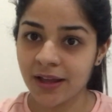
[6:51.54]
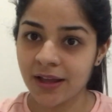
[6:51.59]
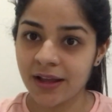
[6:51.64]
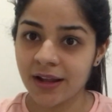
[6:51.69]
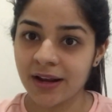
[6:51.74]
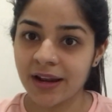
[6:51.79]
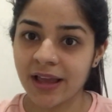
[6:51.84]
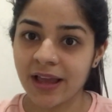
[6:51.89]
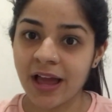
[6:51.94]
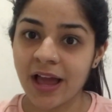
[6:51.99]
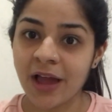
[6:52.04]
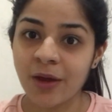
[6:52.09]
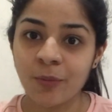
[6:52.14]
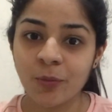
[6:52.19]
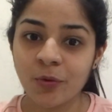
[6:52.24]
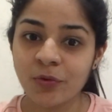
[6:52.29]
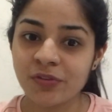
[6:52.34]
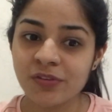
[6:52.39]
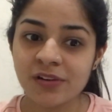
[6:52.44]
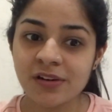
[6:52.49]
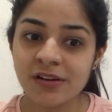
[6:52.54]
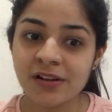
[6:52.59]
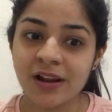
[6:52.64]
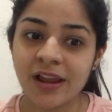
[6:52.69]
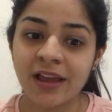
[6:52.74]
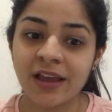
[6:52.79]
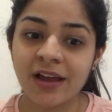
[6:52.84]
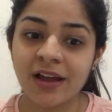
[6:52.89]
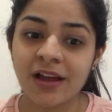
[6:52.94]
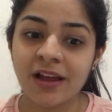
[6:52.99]
Like I wasn't
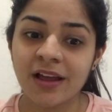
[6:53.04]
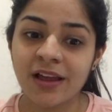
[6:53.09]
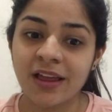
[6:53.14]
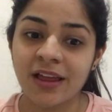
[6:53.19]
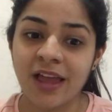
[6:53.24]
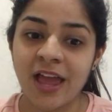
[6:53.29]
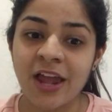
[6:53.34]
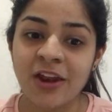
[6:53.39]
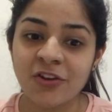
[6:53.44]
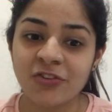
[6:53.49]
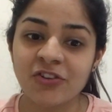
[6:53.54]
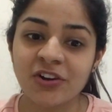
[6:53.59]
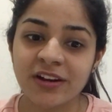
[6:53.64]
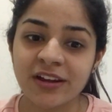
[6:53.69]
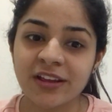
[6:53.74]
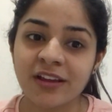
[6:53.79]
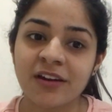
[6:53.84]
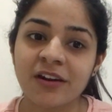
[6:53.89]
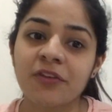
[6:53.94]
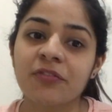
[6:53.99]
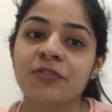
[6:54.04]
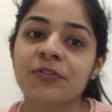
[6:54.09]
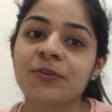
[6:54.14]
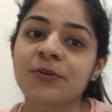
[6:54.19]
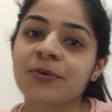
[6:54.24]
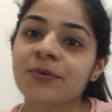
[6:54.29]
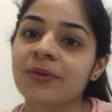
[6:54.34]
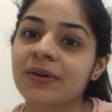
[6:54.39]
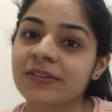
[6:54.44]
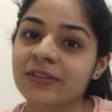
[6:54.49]
like energetic enough to
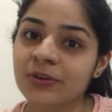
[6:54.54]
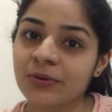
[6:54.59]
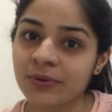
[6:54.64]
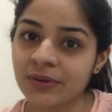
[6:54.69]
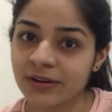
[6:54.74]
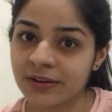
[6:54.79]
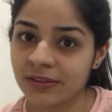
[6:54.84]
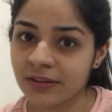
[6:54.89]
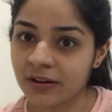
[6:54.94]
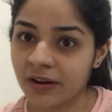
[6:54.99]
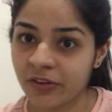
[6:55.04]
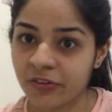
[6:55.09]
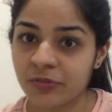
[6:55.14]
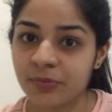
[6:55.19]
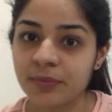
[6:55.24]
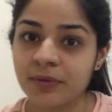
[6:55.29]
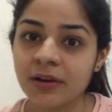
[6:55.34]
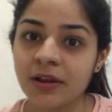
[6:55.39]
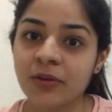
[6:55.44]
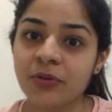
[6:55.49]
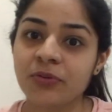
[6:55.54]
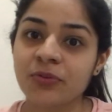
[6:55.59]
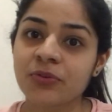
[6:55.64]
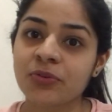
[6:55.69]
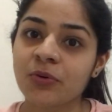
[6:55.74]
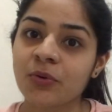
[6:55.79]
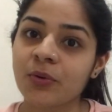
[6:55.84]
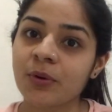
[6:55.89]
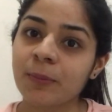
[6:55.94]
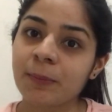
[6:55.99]
go and throw it in the dustbin. I used to
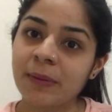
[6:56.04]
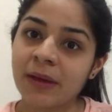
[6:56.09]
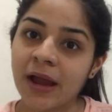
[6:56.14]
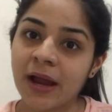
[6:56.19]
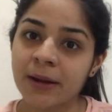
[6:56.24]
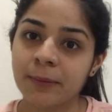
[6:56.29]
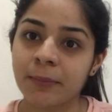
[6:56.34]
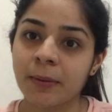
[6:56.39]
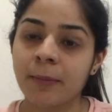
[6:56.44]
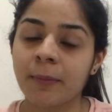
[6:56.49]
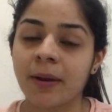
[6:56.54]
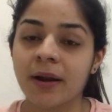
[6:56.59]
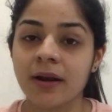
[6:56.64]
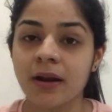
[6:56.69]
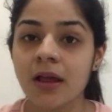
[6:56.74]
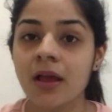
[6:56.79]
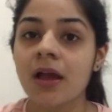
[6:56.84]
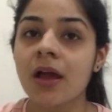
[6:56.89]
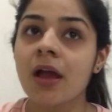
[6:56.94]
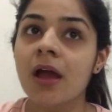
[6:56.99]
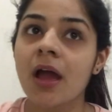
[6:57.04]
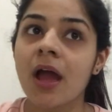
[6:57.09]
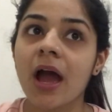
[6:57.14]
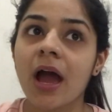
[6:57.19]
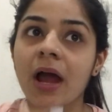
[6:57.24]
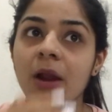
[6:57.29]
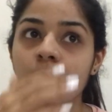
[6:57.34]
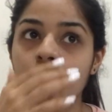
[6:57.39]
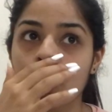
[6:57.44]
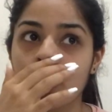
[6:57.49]
throw it behind my bed.
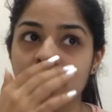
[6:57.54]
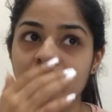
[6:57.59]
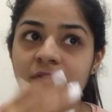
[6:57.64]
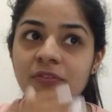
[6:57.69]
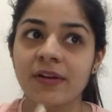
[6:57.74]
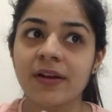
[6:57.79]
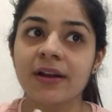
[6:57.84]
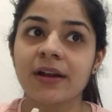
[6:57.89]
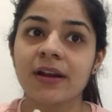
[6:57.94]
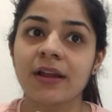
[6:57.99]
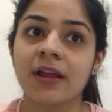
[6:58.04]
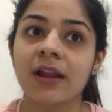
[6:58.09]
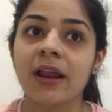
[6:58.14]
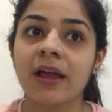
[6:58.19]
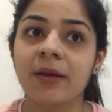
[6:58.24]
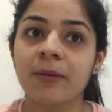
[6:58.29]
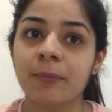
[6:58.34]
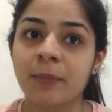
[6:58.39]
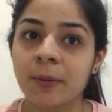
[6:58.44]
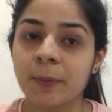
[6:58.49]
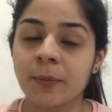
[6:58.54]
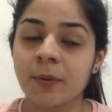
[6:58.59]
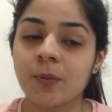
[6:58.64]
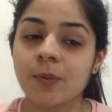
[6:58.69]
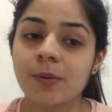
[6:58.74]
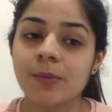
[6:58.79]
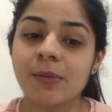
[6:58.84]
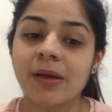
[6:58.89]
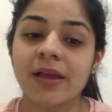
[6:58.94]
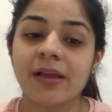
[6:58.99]
And one fine day, like in
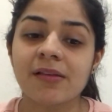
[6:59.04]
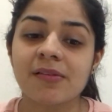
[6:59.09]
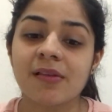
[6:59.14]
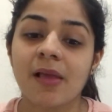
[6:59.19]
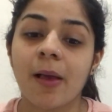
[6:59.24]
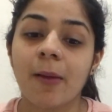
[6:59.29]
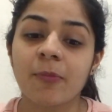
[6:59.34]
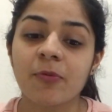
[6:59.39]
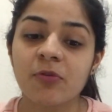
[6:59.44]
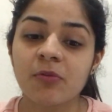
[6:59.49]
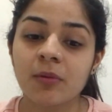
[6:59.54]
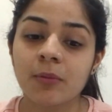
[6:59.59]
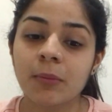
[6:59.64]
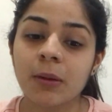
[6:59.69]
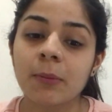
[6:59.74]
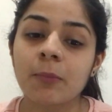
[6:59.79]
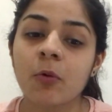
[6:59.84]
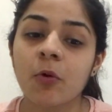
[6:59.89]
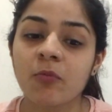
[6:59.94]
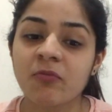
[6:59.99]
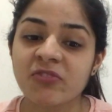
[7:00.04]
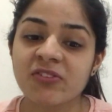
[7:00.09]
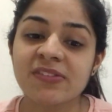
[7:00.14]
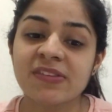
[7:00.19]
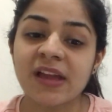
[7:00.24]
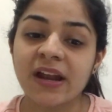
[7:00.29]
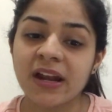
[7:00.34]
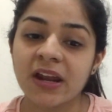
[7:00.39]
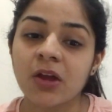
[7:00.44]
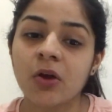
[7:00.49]
between my exams, when my mom was
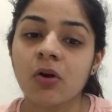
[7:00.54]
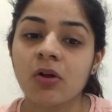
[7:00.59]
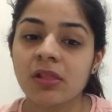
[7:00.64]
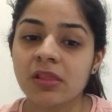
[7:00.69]
getting all